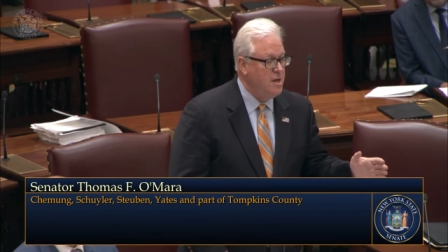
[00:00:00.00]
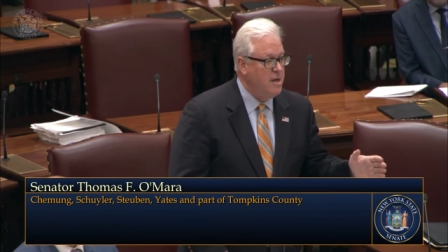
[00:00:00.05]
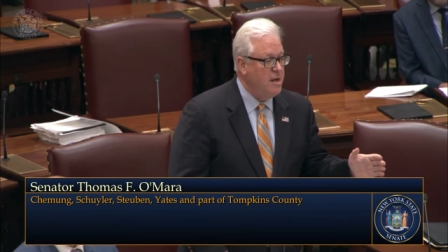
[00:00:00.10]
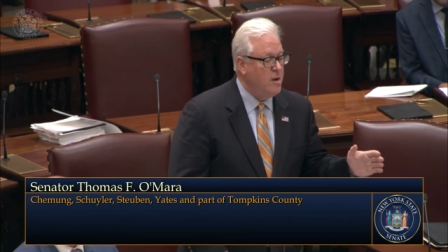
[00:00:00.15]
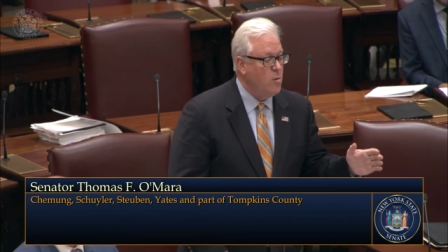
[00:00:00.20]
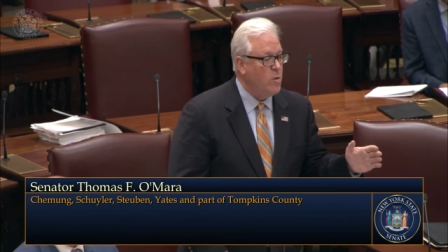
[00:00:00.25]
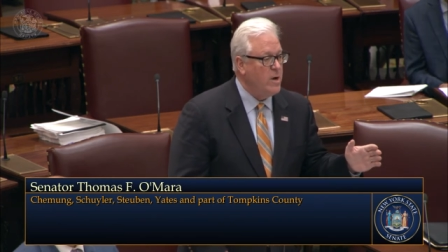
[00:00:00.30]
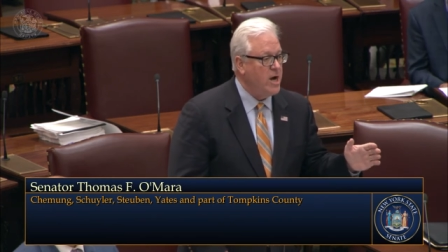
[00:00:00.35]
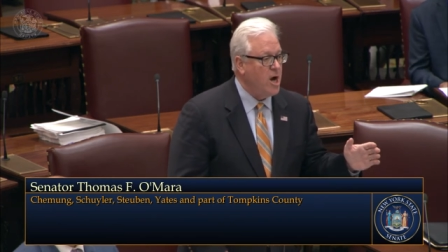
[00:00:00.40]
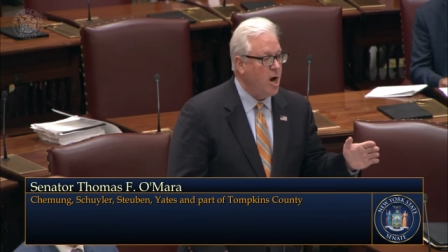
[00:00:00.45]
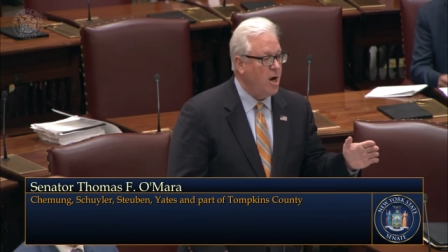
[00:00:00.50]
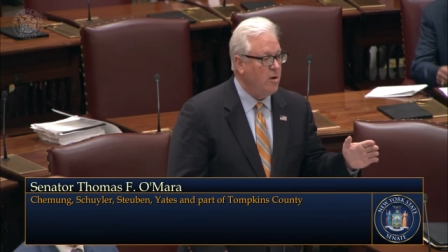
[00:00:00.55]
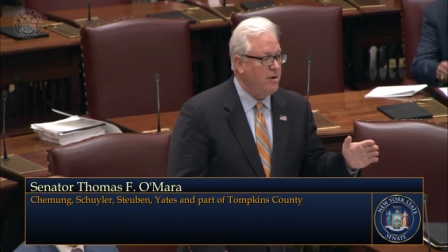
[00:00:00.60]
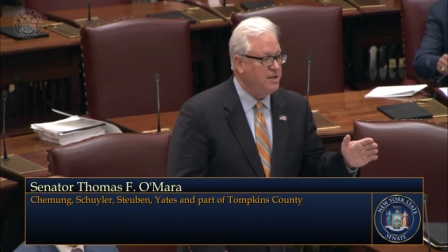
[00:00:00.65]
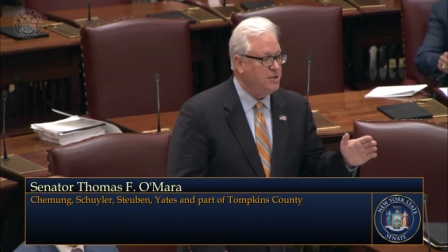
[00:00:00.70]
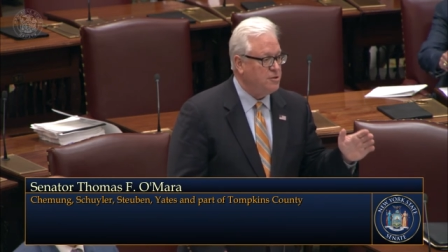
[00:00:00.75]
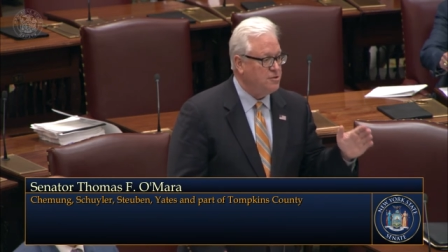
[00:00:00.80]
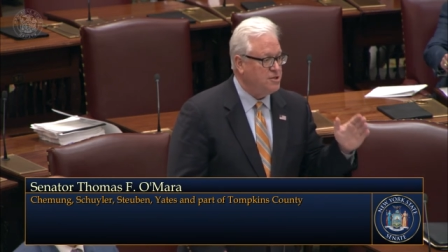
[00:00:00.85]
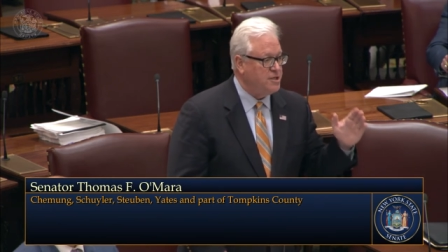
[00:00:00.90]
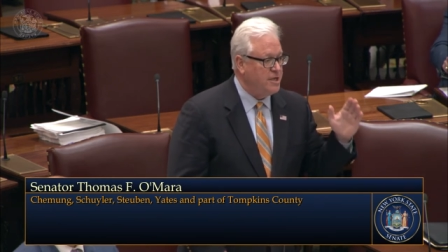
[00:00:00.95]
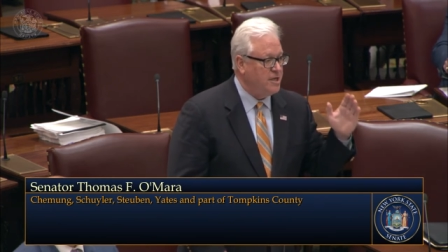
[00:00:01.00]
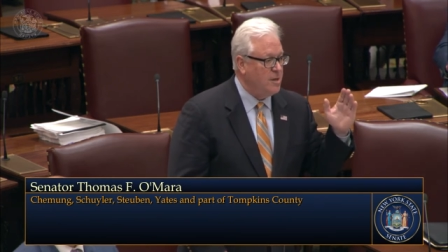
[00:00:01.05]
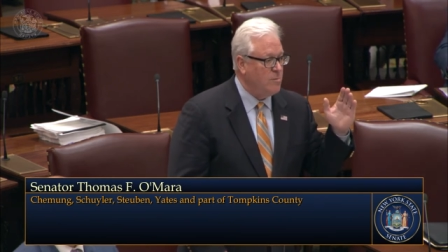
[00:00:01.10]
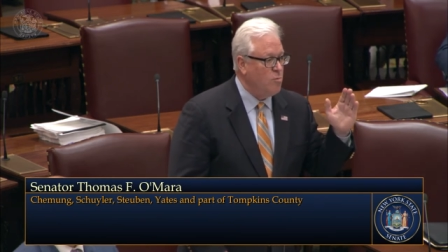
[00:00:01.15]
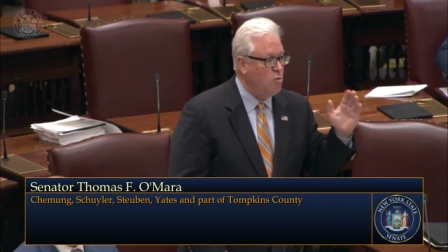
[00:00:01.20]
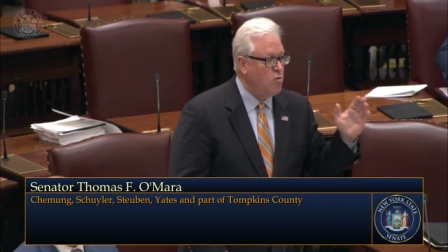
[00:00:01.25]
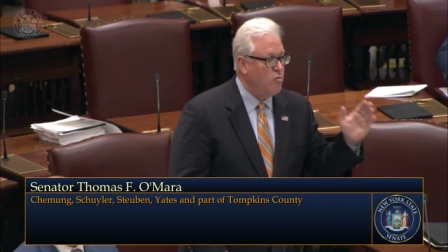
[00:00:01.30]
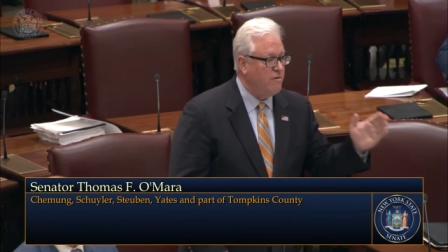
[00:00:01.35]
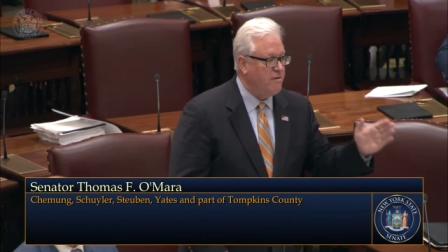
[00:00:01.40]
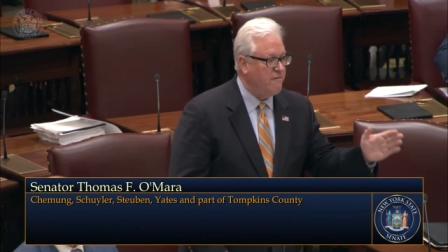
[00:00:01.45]
and we are interested in
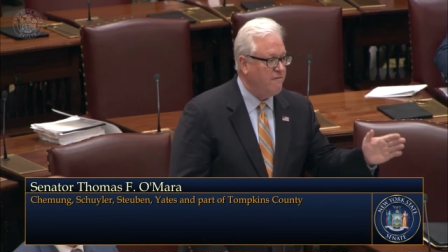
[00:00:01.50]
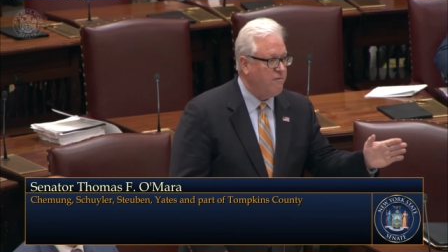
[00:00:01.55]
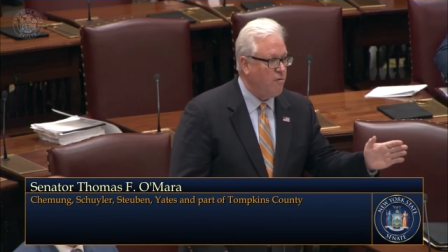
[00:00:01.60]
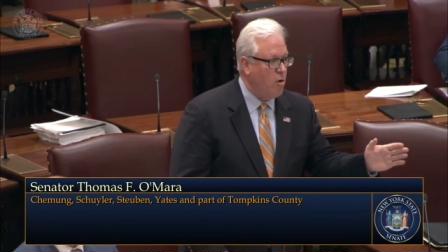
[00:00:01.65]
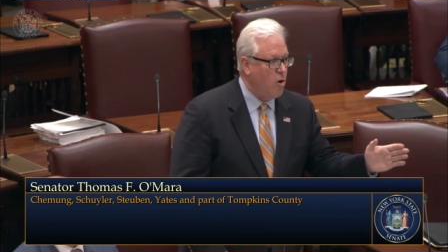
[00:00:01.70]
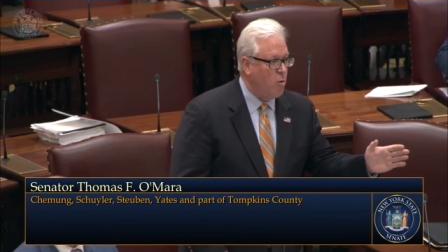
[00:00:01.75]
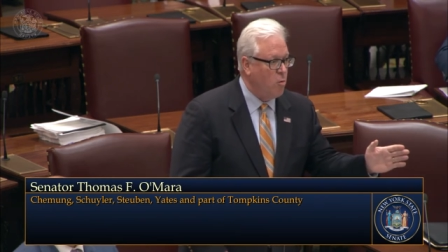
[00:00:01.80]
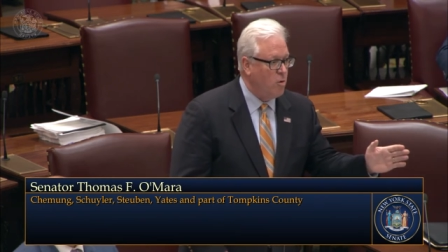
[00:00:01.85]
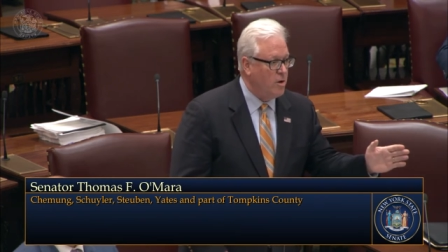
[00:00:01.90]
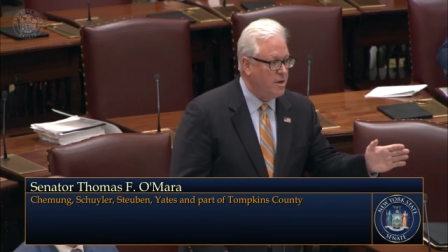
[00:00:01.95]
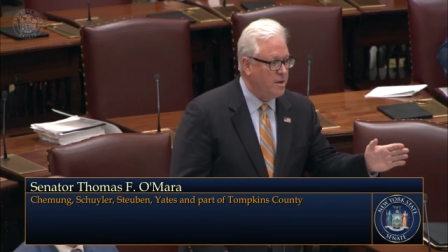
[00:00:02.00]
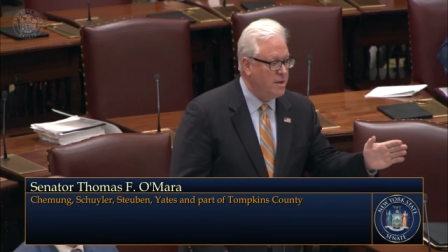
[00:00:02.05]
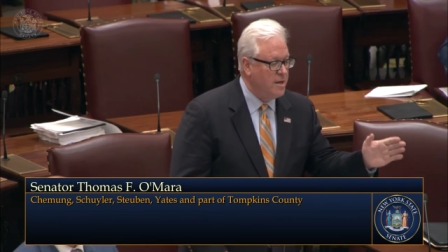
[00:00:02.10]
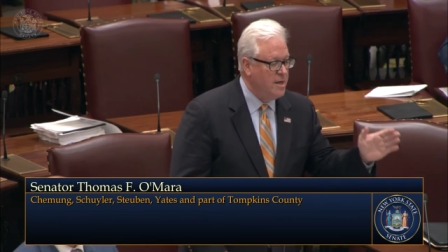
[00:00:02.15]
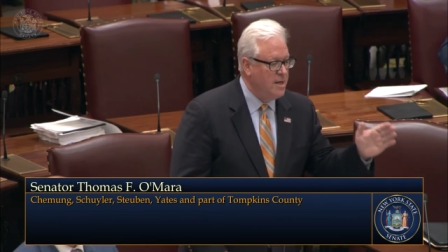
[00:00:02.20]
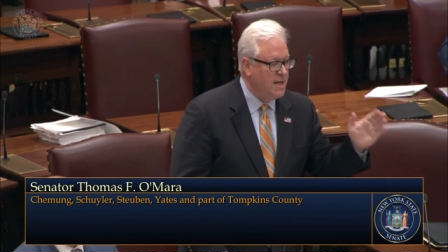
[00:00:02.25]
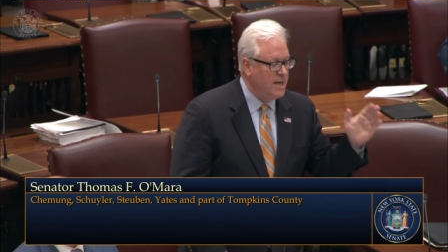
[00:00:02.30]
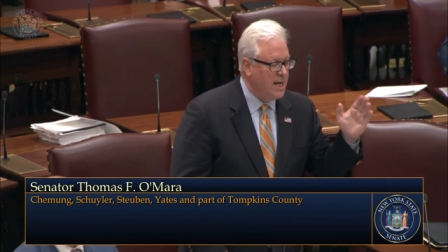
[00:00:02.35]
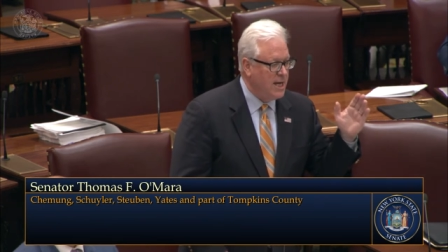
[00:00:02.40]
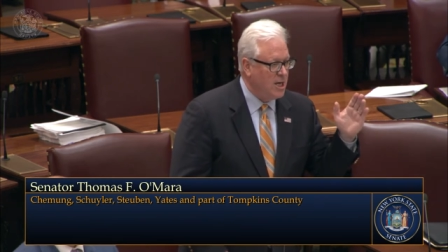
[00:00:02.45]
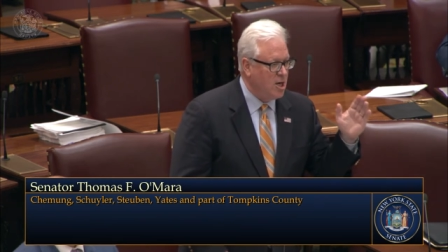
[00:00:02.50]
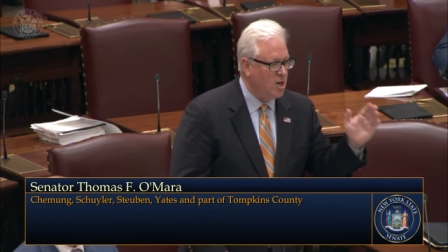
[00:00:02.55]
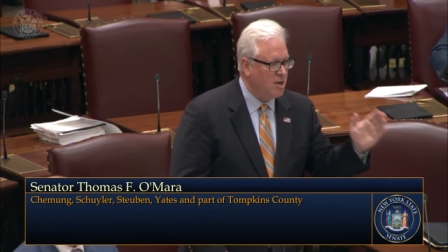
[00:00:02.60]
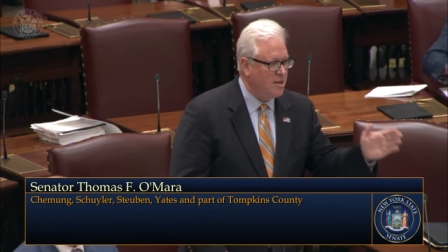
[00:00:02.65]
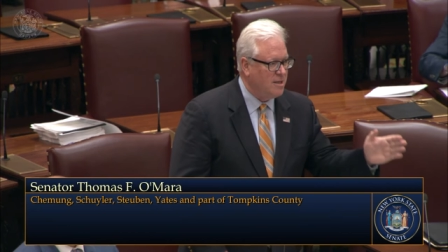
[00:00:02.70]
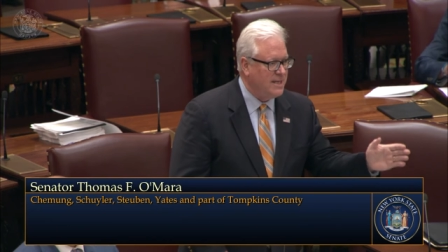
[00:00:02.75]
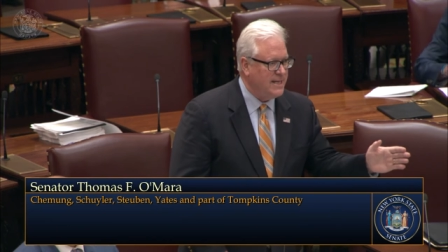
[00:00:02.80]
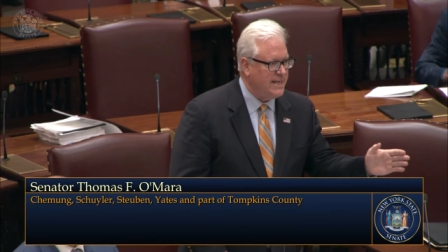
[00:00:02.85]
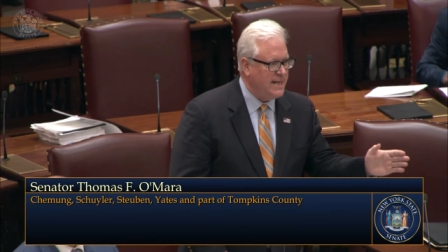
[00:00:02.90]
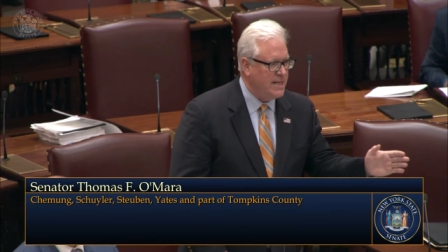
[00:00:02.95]
moving forward on our
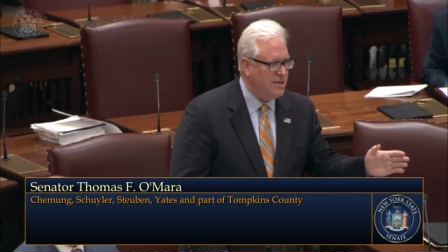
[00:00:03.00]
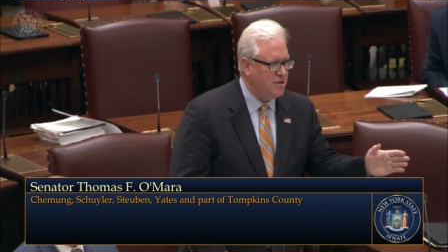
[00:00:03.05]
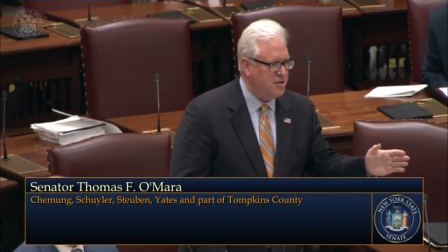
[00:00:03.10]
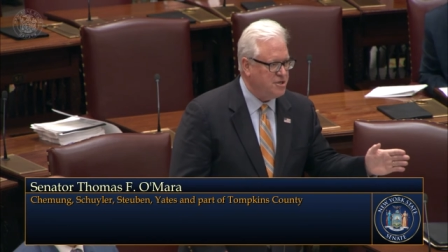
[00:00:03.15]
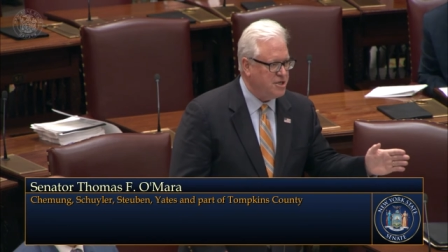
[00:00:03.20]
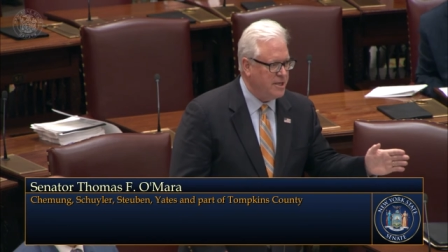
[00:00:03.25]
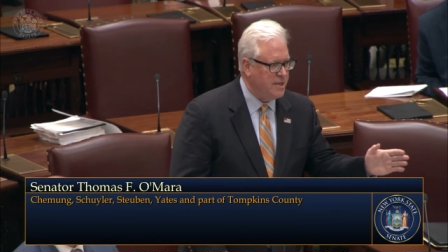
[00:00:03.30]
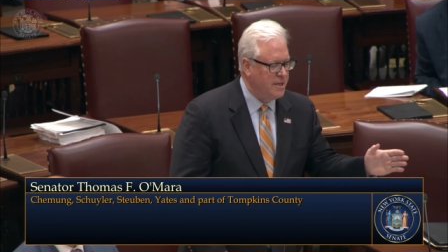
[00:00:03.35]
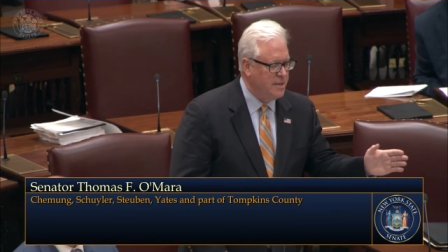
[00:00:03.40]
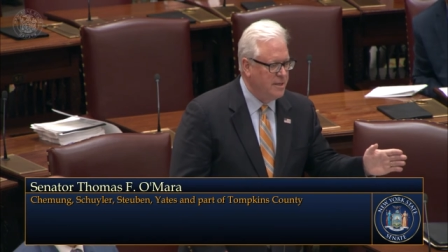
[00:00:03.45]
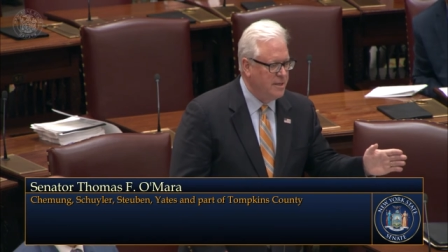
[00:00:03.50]
clean energy